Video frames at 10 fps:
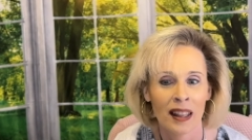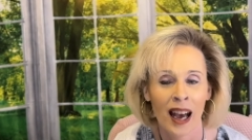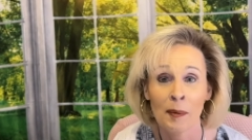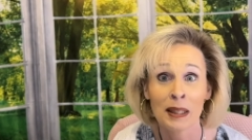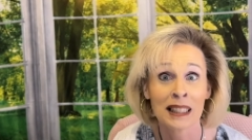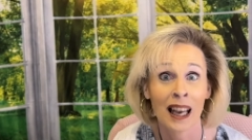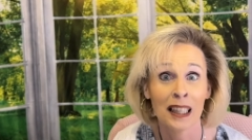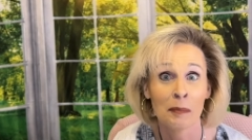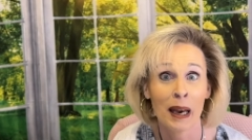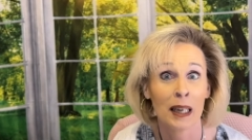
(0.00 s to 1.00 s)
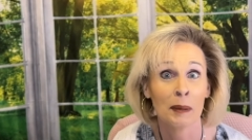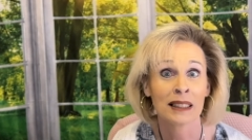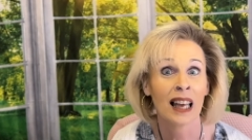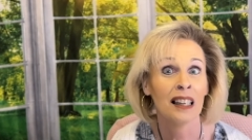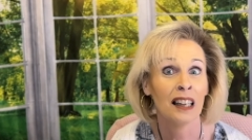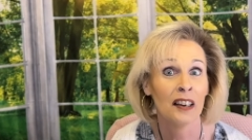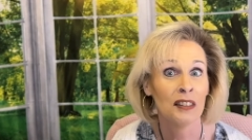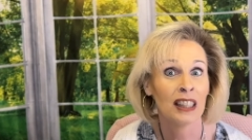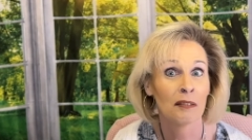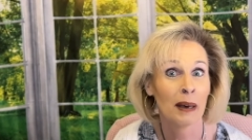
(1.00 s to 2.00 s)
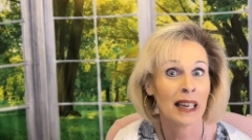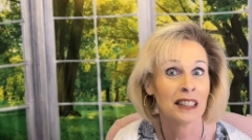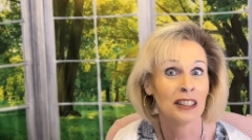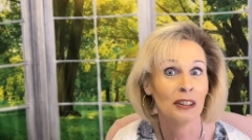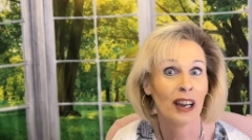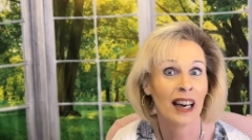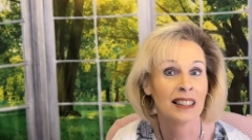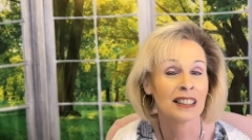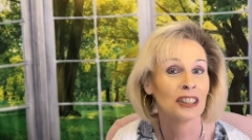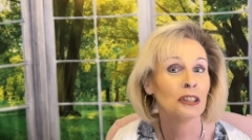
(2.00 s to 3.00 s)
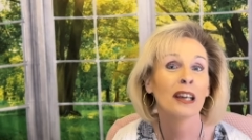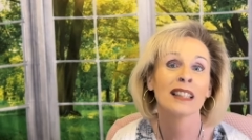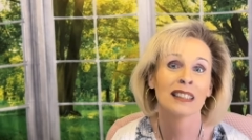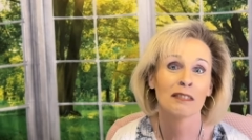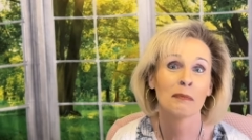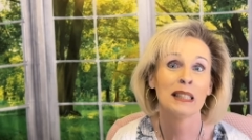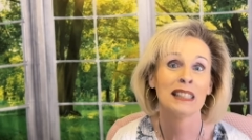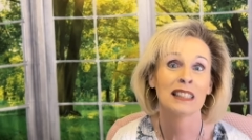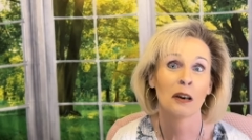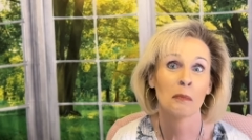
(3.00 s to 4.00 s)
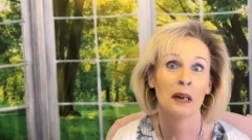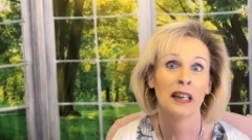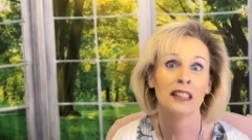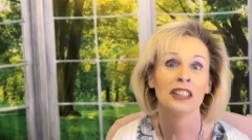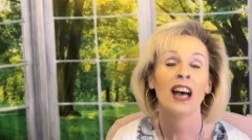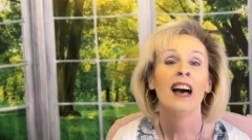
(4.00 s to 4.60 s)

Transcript: I'm excited about it because I love to give back to you guys because you guys give me so much.